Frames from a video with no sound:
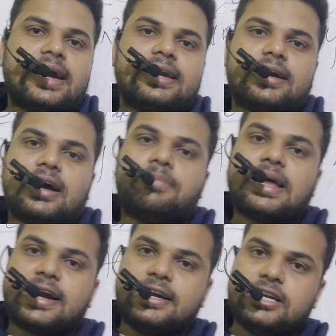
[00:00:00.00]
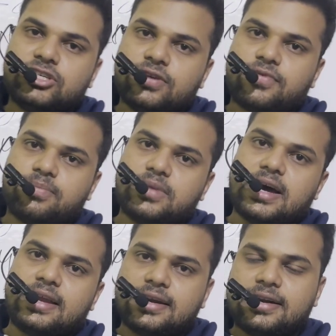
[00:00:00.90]
and apply condition from the
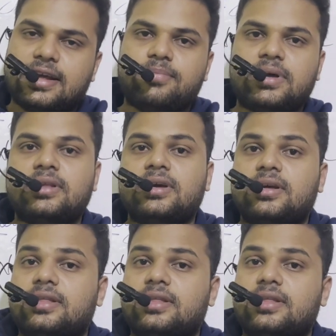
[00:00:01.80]
another table,